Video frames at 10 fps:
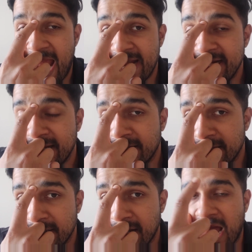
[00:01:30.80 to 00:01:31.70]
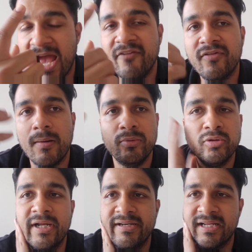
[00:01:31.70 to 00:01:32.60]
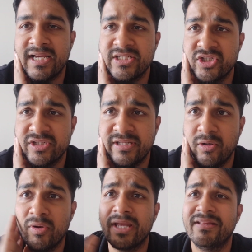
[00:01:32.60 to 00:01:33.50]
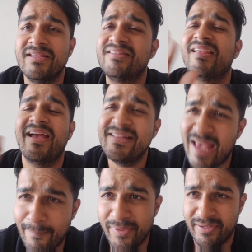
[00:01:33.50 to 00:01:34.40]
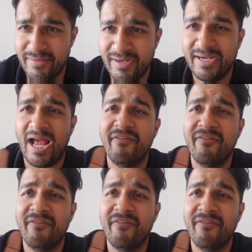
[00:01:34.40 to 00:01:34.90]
And I have come to that realization that, okay, this, it's happened, right?